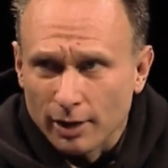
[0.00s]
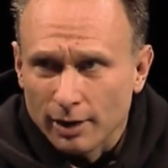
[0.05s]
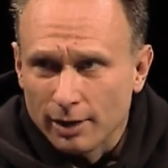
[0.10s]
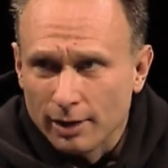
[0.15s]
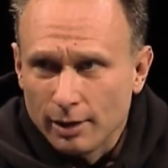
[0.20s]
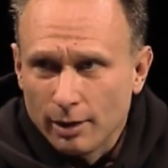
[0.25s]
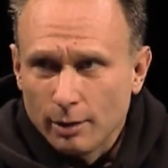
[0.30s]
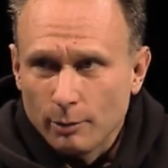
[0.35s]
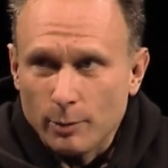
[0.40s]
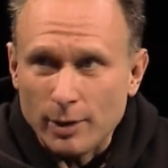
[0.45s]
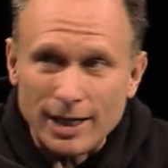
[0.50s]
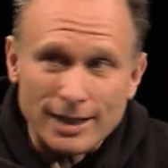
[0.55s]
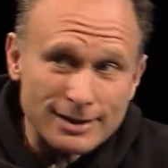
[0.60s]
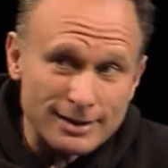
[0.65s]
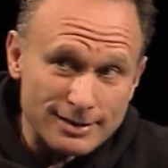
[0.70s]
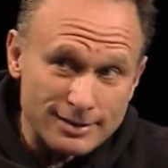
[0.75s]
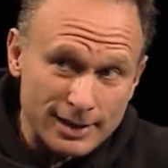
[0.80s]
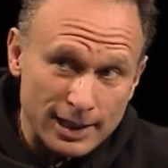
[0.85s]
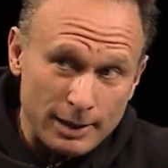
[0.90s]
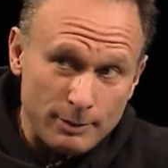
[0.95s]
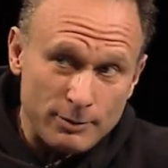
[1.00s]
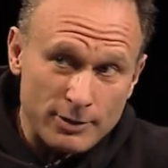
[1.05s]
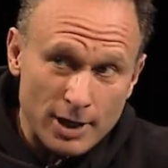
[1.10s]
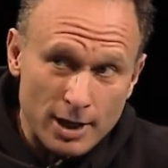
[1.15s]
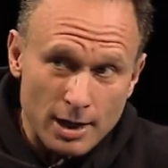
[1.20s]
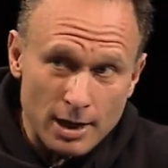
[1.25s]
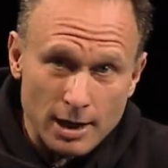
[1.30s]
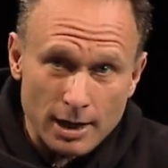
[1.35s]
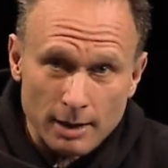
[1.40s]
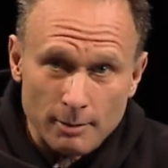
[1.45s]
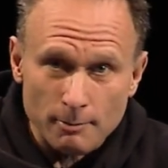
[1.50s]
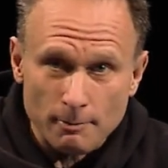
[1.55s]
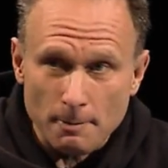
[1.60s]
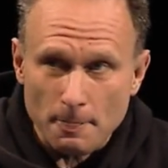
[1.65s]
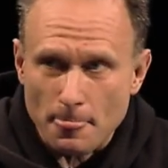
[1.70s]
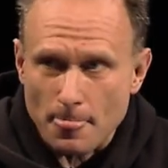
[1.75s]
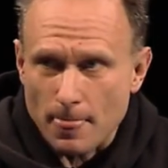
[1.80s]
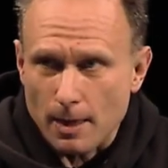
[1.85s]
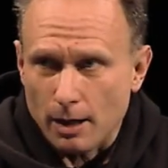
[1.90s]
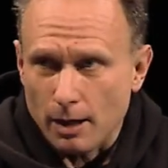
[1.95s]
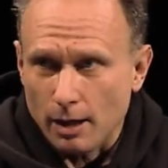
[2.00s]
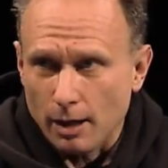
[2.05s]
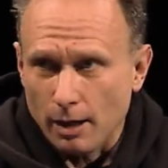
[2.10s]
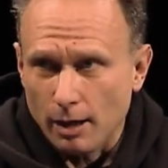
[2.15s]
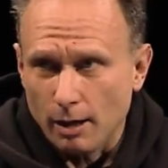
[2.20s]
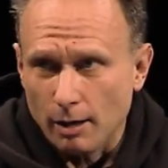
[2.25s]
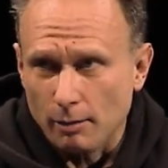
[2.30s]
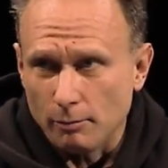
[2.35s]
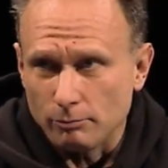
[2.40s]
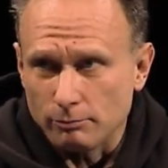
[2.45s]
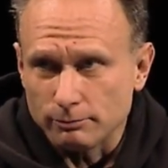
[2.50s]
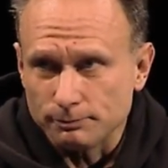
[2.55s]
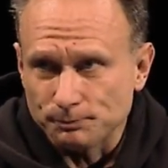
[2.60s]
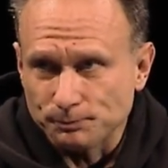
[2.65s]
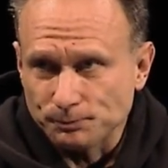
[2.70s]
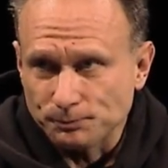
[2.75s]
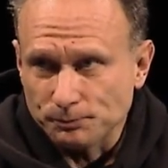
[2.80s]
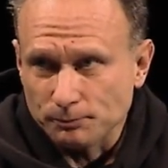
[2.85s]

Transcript: Right. But at the same time, um,